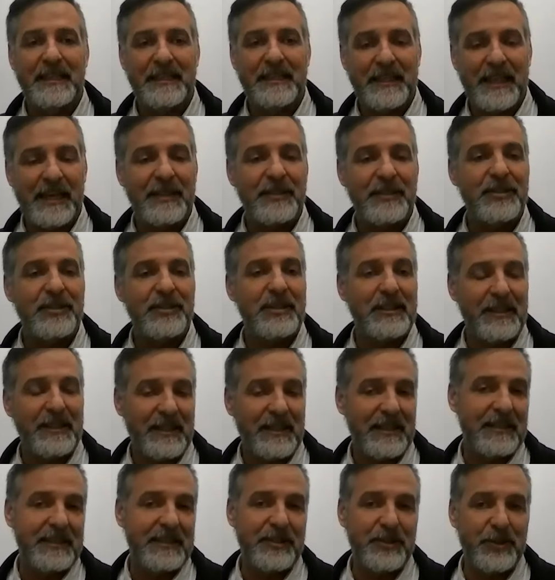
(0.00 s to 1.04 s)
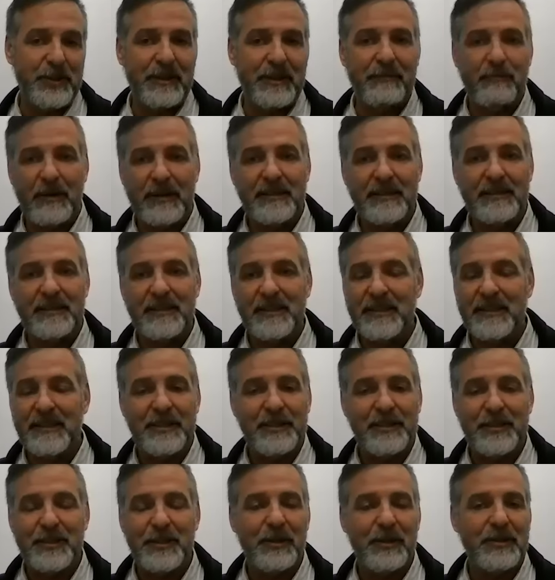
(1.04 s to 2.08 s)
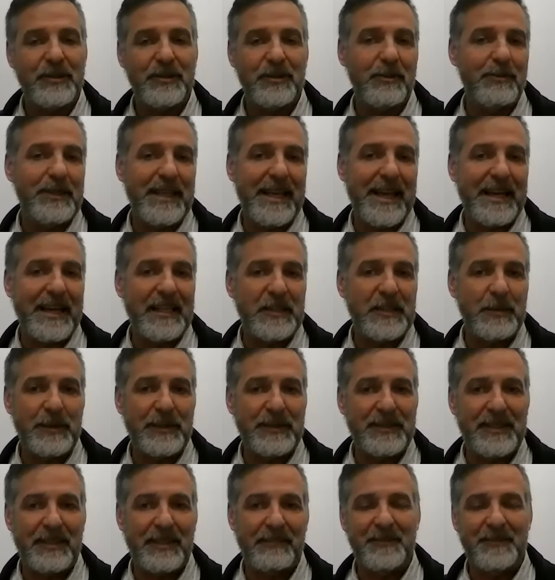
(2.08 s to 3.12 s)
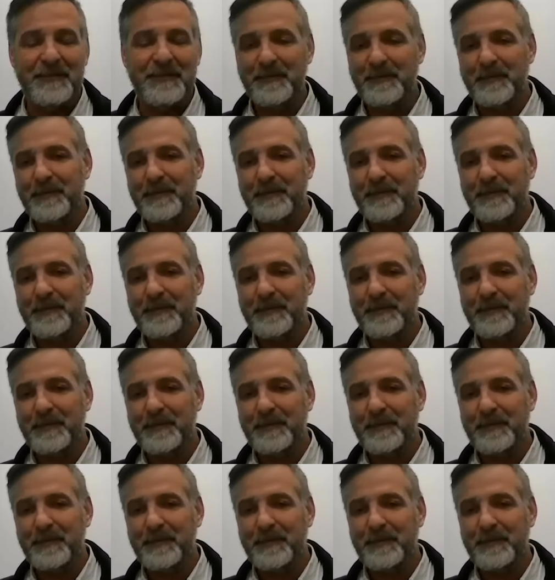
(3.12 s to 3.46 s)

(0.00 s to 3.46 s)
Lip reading: engaged in the healing journey of reconciliation. So there's so many aspects of it.